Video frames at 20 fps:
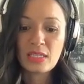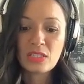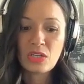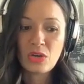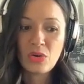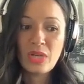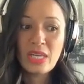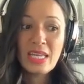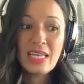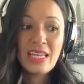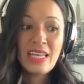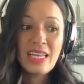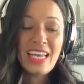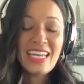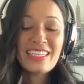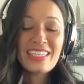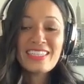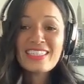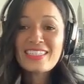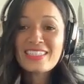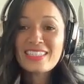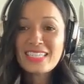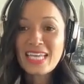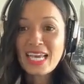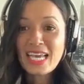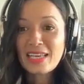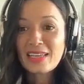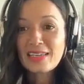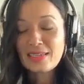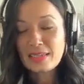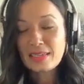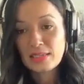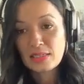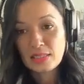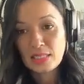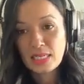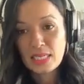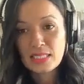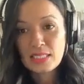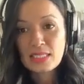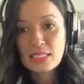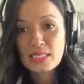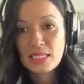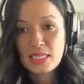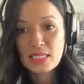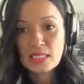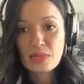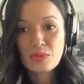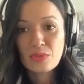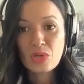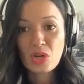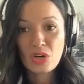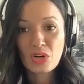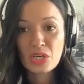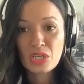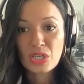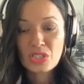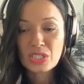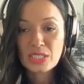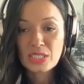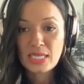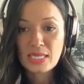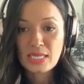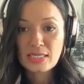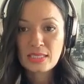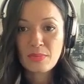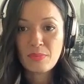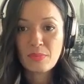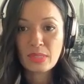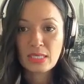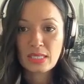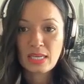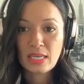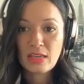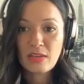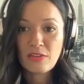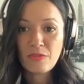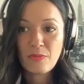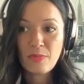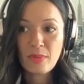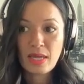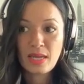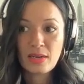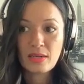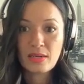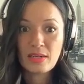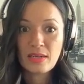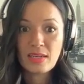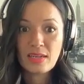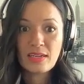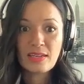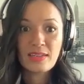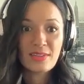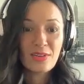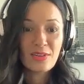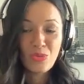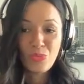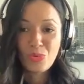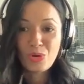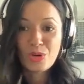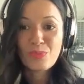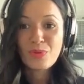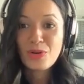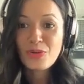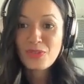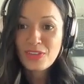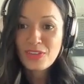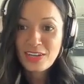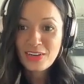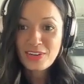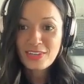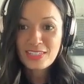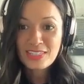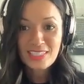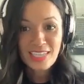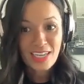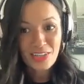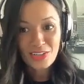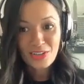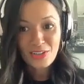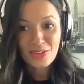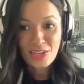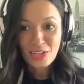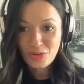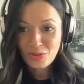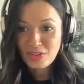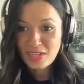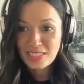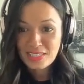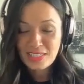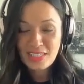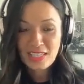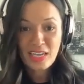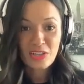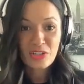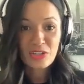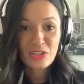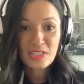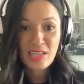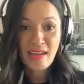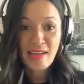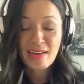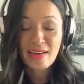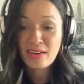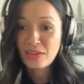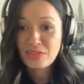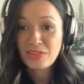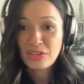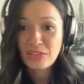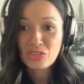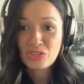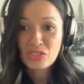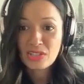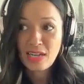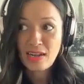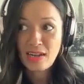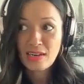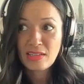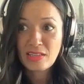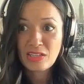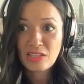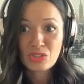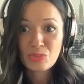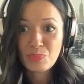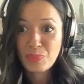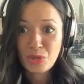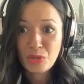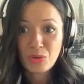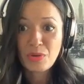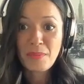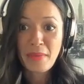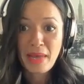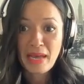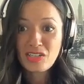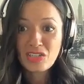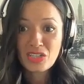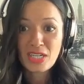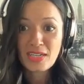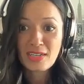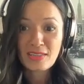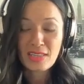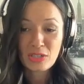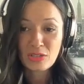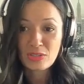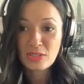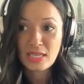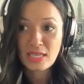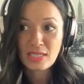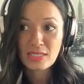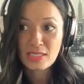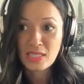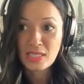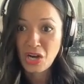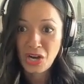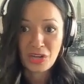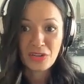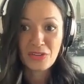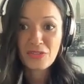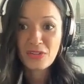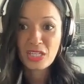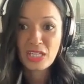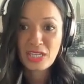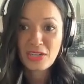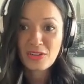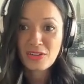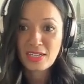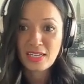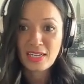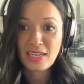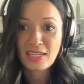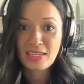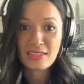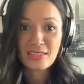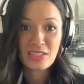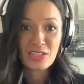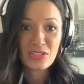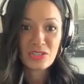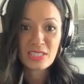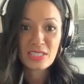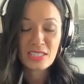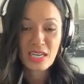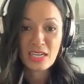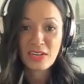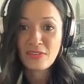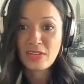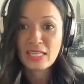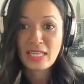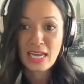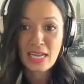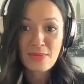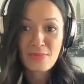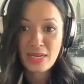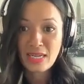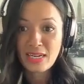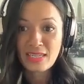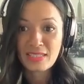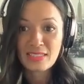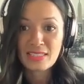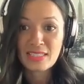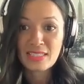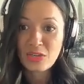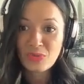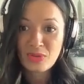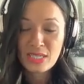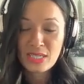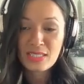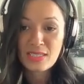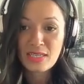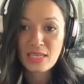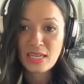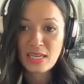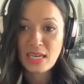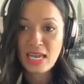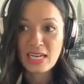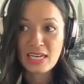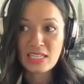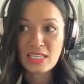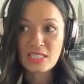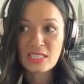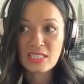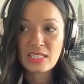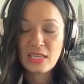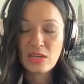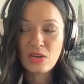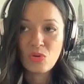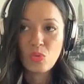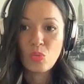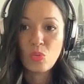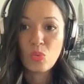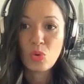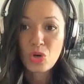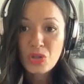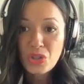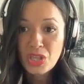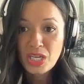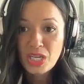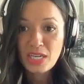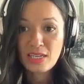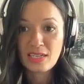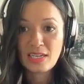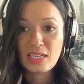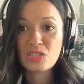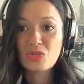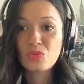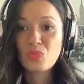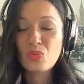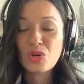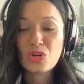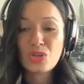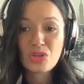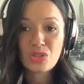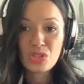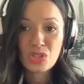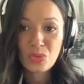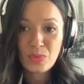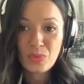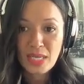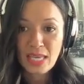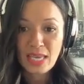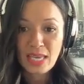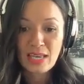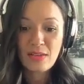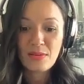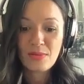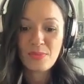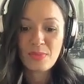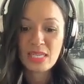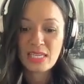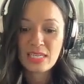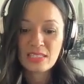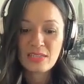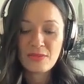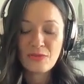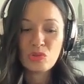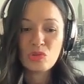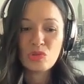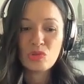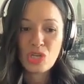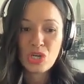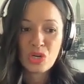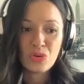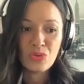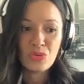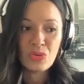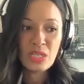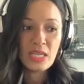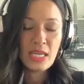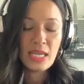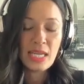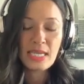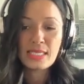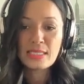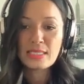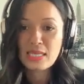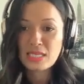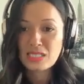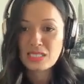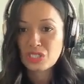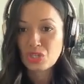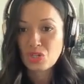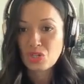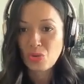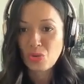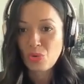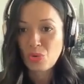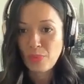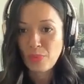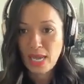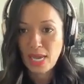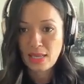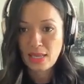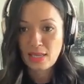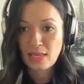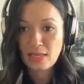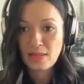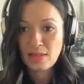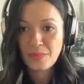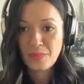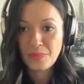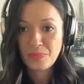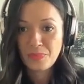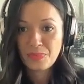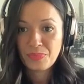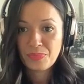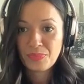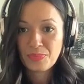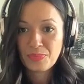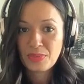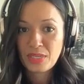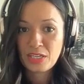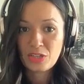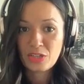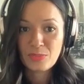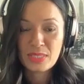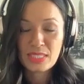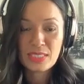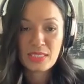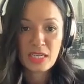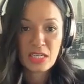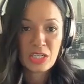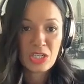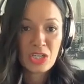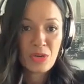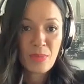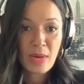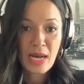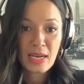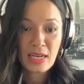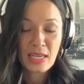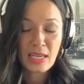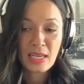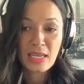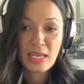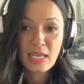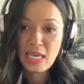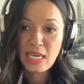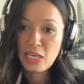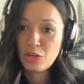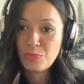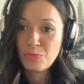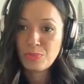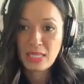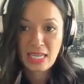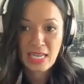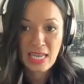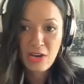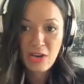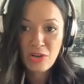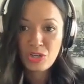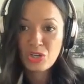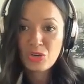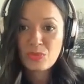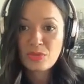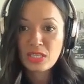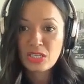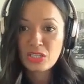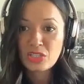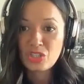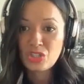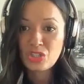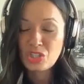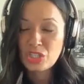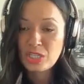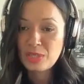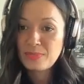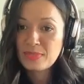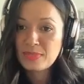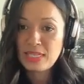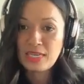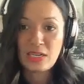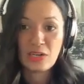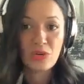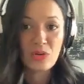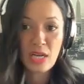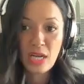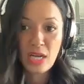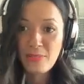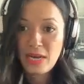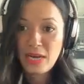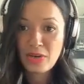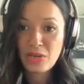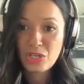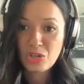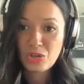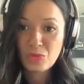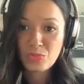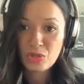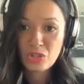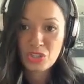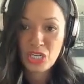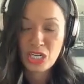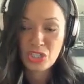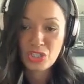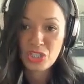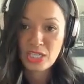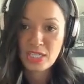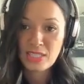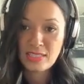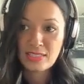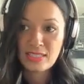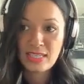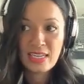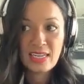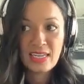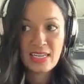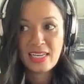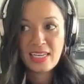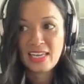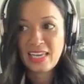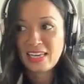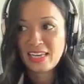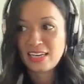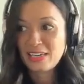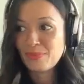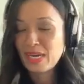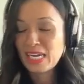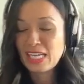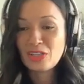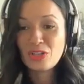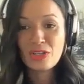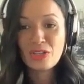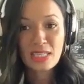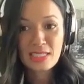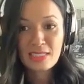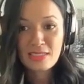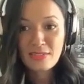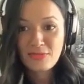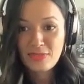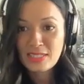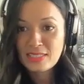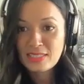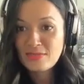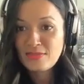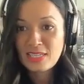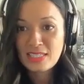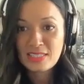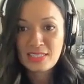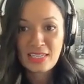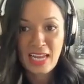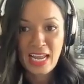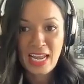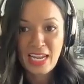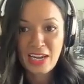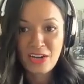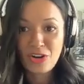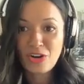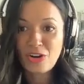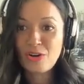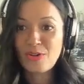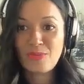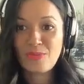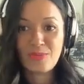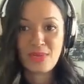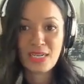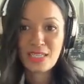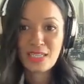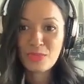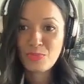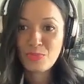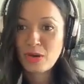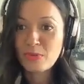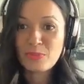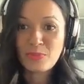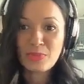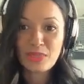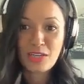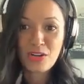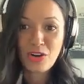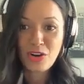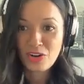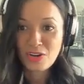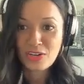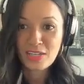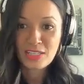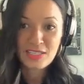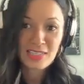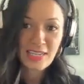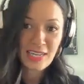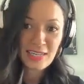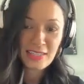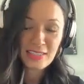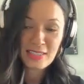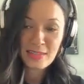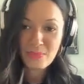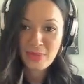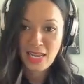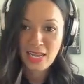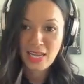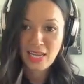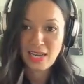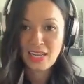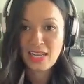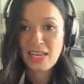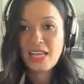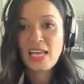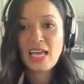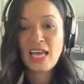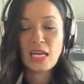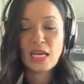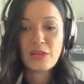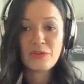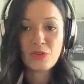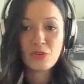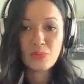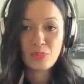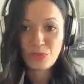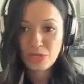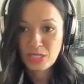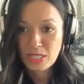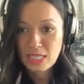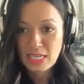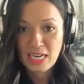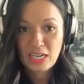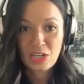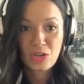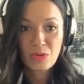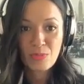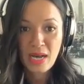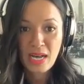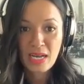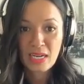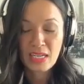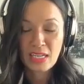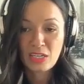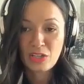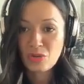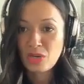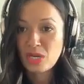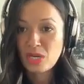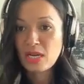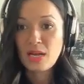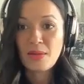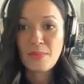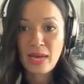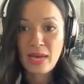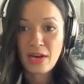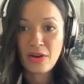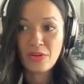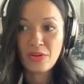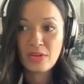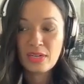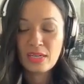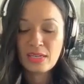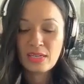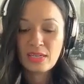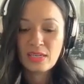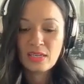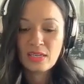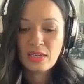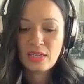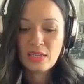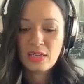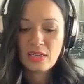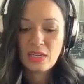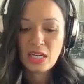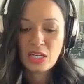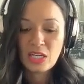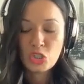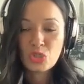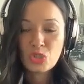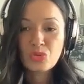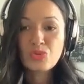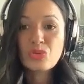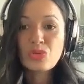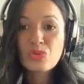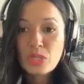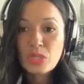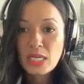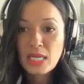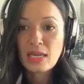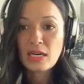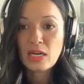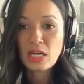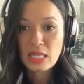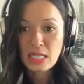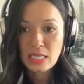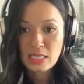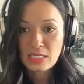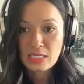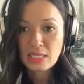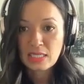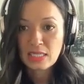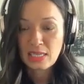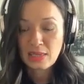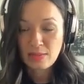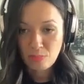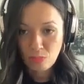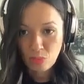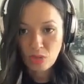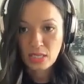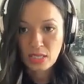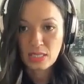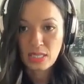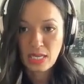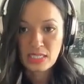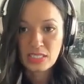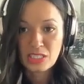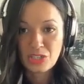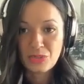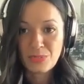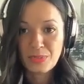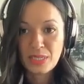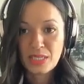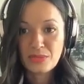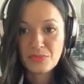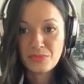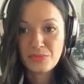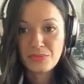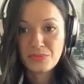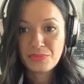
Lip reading: So it does take some courage. It takes some belief, but we're both here to tell you that you'll get to the other side. And on the other side, there's pure magic. There's a ton of clarity. There's a ton of alignment and synchronicity, and it's worth it. It's worth doing it, because if you don't, it doesn't go away. It'll be stuck in your body. It'll play out in your relationships. It'll come out in your projections. It might look like defensiveness and anger, but it's probably hurt and sadness and pain. And if you breathe it out of your body, you can come out a truly and authentically more aligned human.